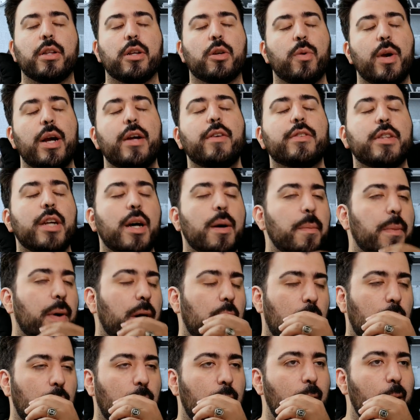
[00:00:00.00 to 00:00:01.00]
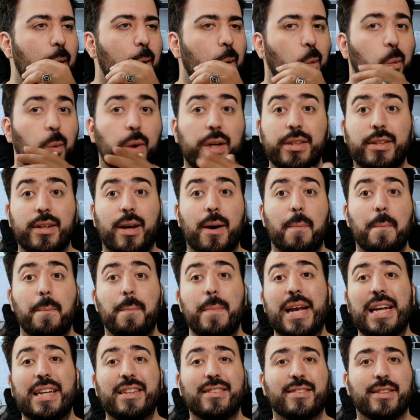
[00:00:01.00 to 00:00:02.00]
The creative soundbar was
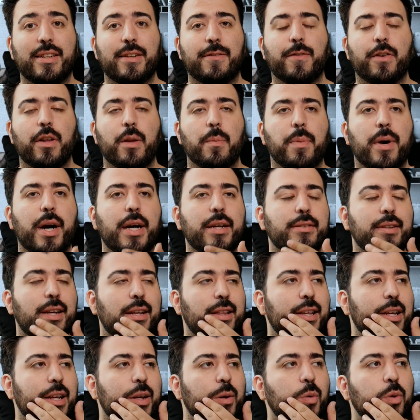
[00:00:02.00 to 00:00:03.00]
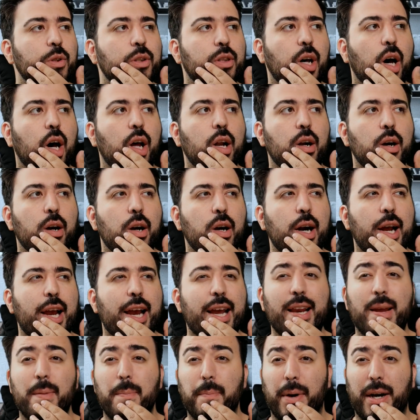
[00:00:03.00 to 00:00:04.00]
amazing for the price. I think it was under
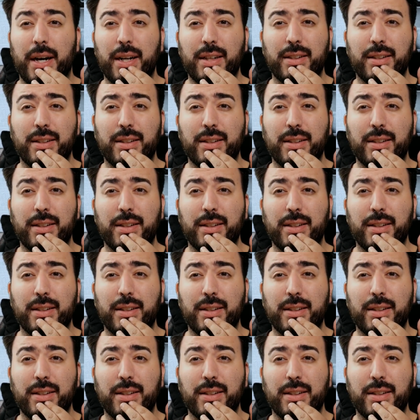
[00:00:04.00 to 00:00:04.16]
80